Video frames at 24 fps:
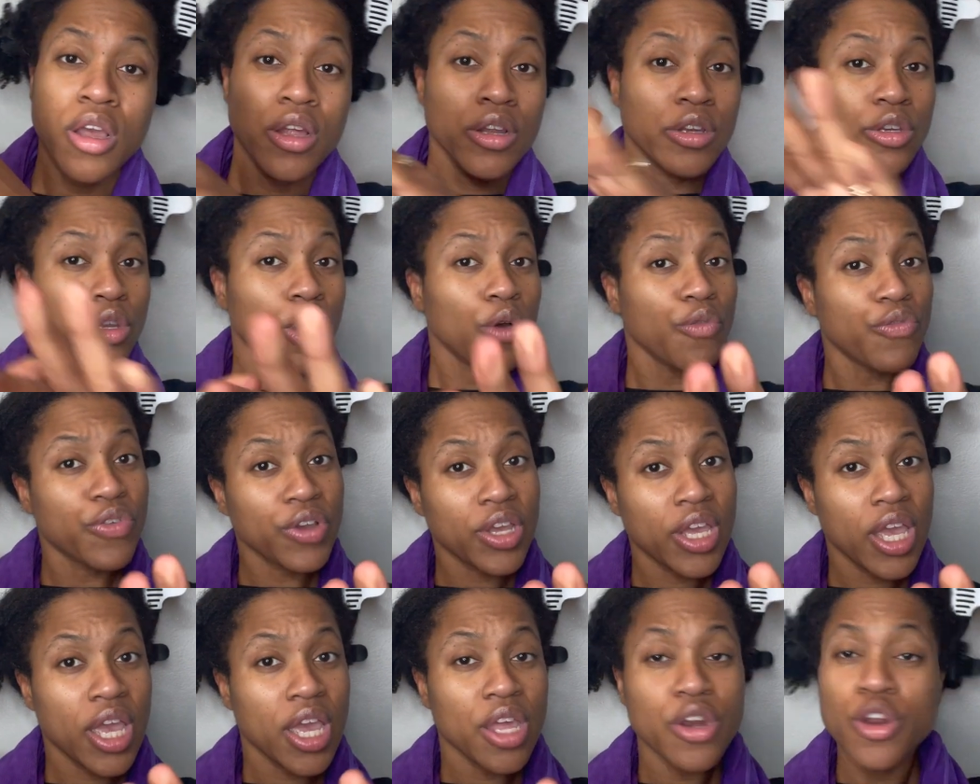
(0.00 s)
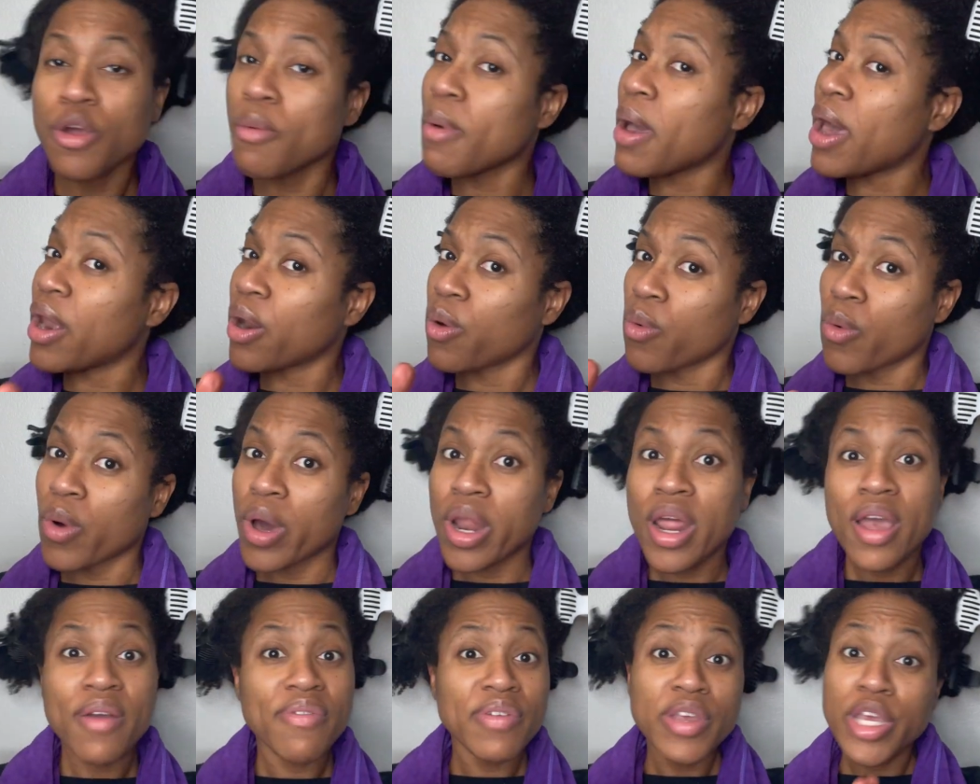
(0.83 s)
don't forget, no matter
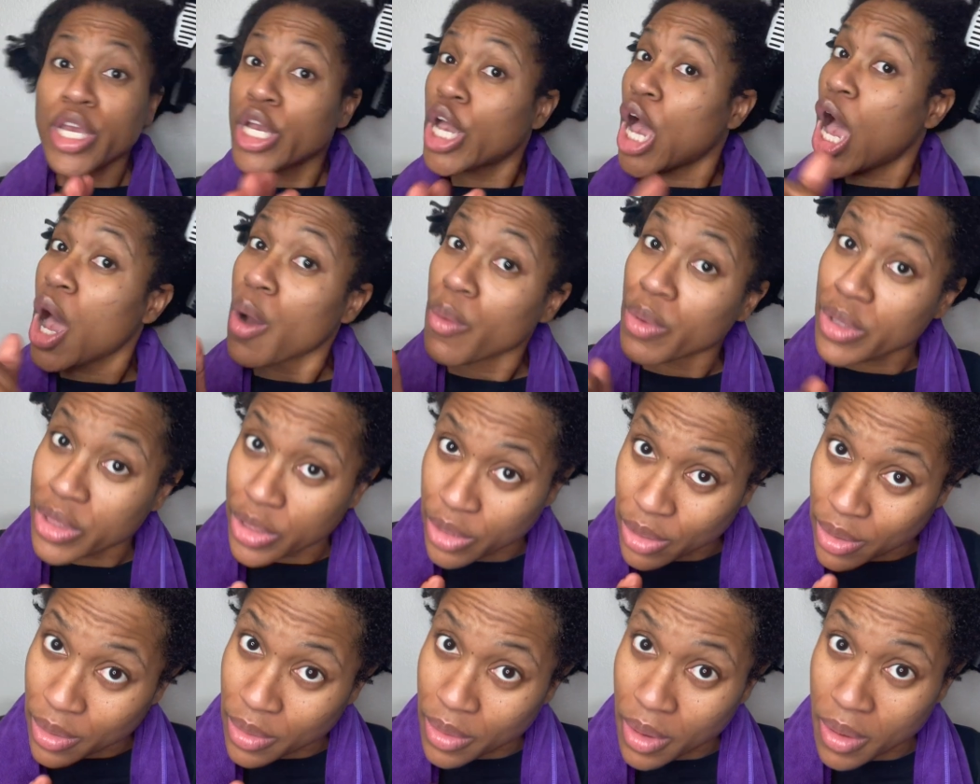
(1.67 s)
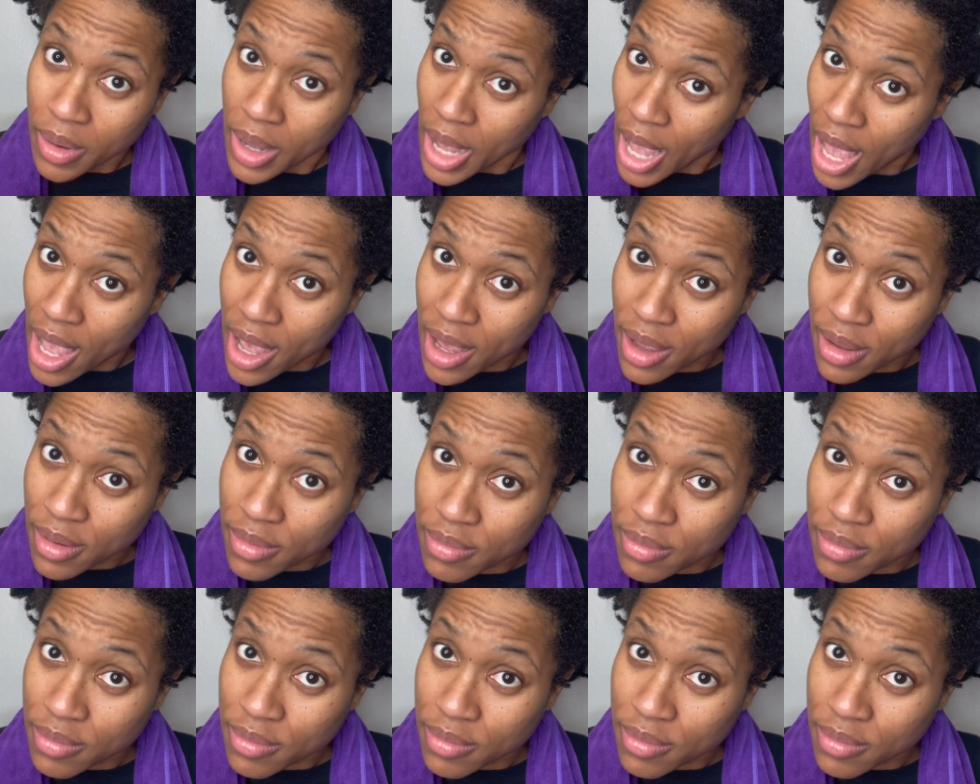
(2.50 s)
whatever you're going through, okay?